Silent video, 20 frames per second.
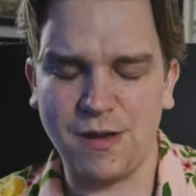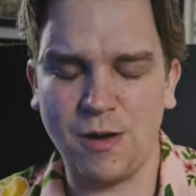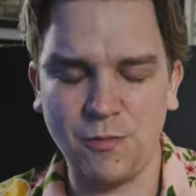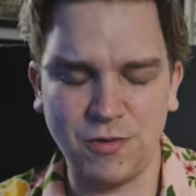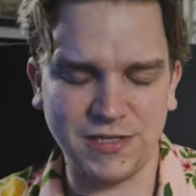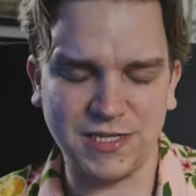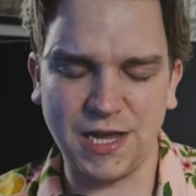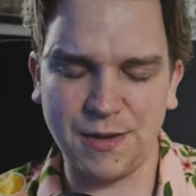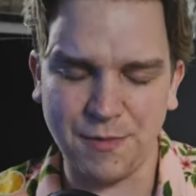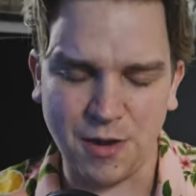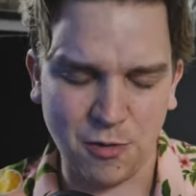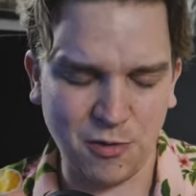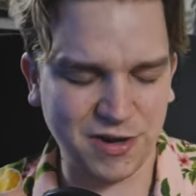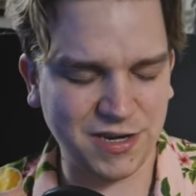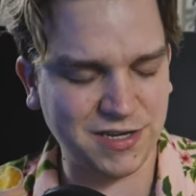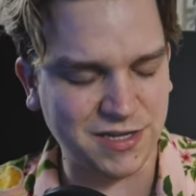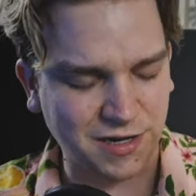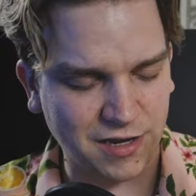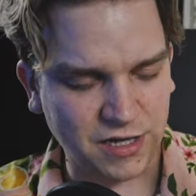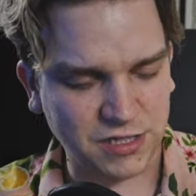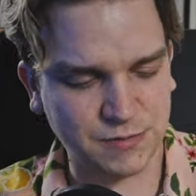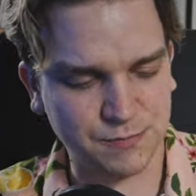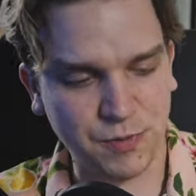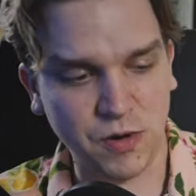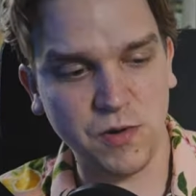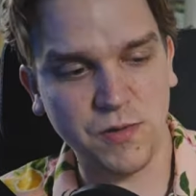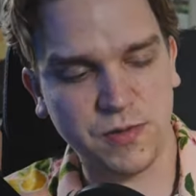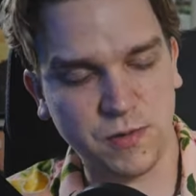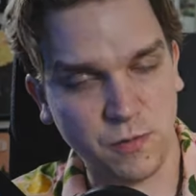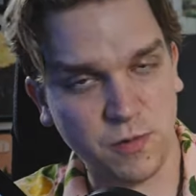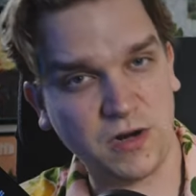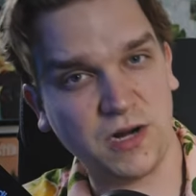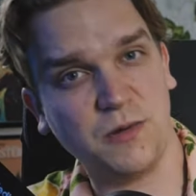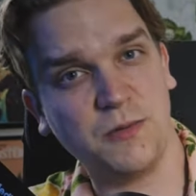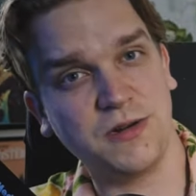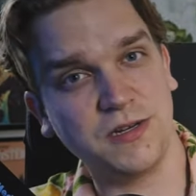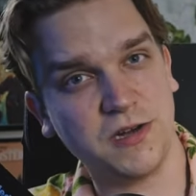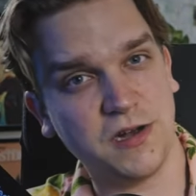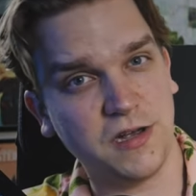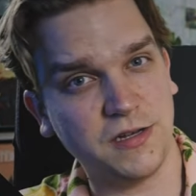At one time, I wanted to launch both the
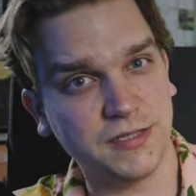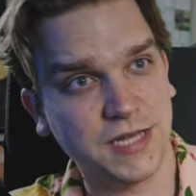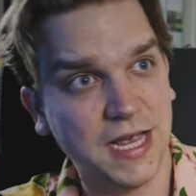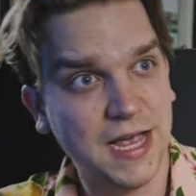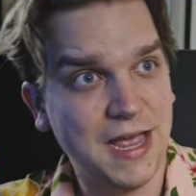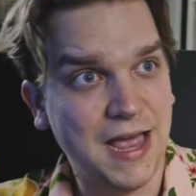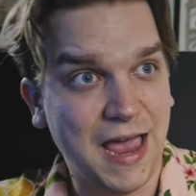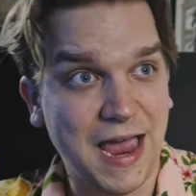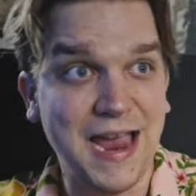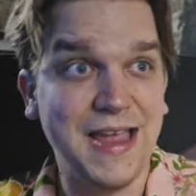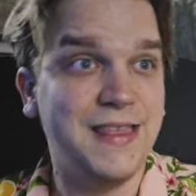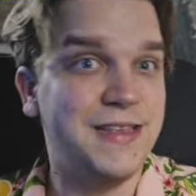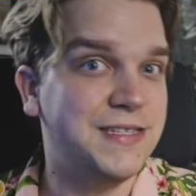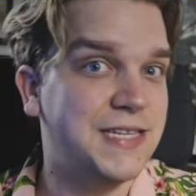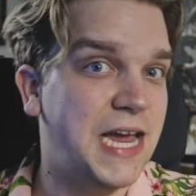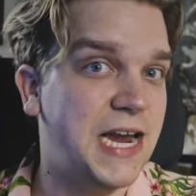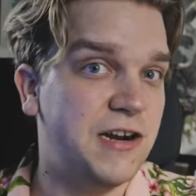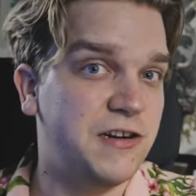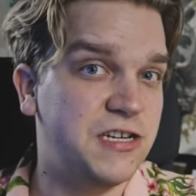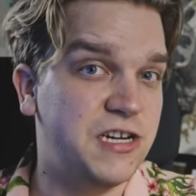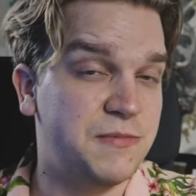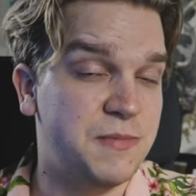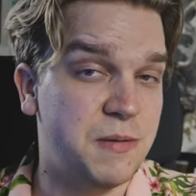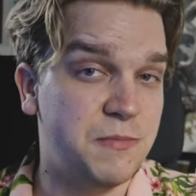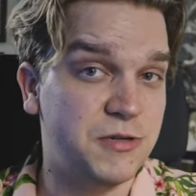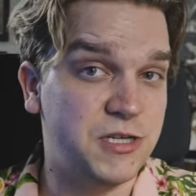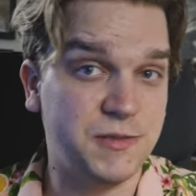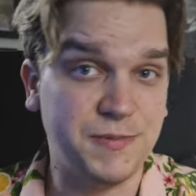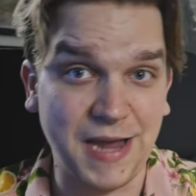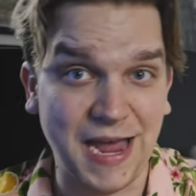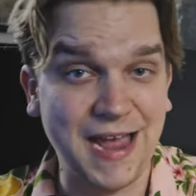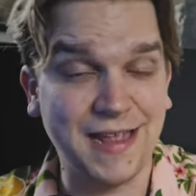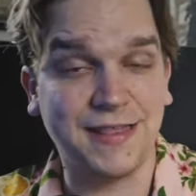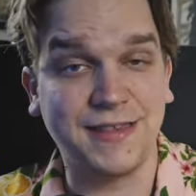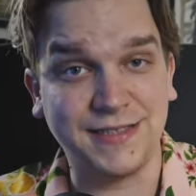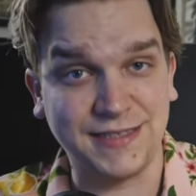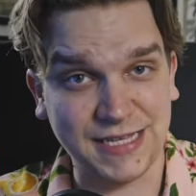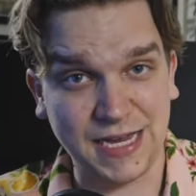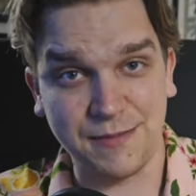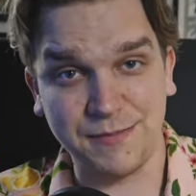one-on-one calls and this higher tier membership at
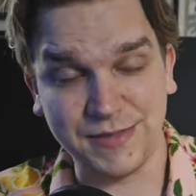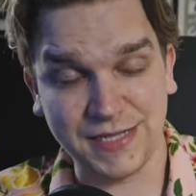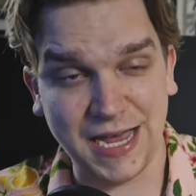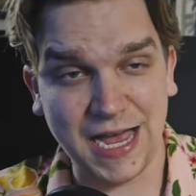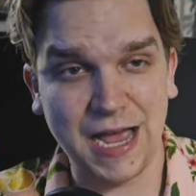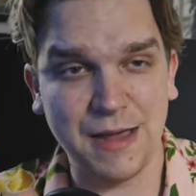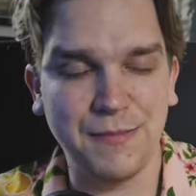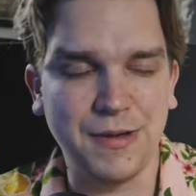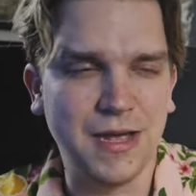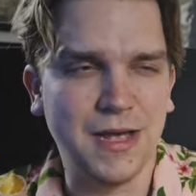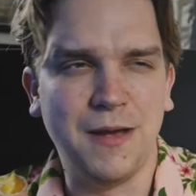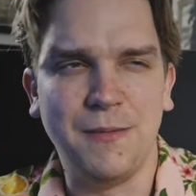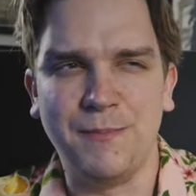the same time,